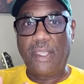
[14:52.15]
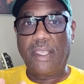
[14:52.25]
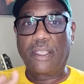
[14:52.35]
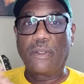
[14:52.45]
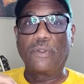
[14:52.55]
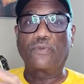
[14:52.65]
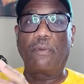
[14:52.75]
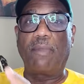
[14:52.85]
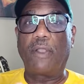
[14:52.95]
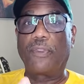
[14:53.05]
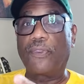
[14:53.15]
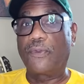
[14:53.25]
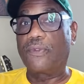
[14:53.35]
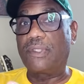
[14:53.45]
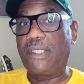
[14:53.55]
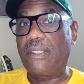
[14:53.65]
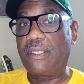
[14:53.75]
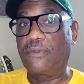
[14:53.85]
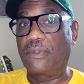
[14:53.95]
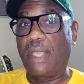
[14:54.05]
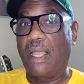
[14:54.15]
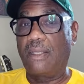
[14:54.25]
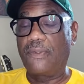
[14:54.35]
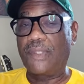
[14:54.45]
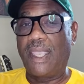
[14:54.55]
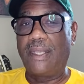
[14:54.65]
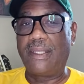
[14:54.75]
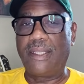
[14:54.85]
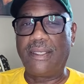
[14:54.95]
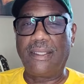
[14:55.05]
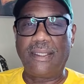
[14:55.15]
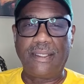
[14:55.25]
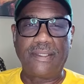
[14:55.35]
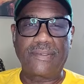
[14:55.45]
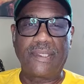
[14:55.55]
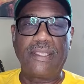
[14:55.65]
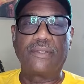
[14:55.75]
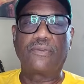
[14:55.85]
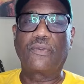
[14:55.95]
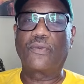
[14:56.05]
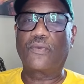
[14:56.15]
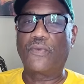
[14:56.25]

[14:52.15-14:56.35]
It goes for about $1,300, and it is incredible.